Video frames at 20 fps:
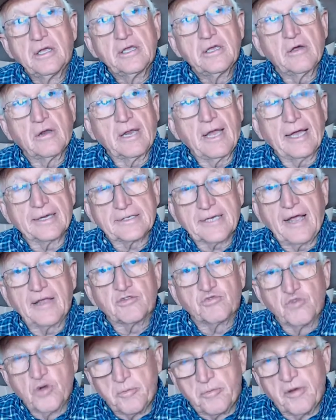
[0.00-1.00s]
You know, a lot of
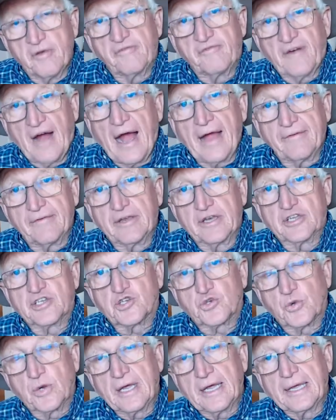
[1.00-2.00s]
times we'll put five in a
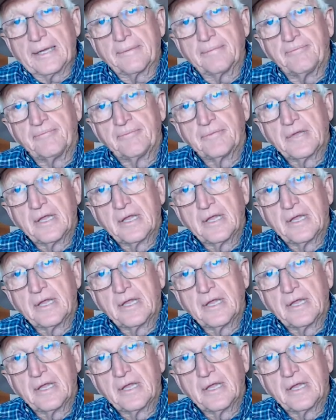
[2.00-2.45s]
string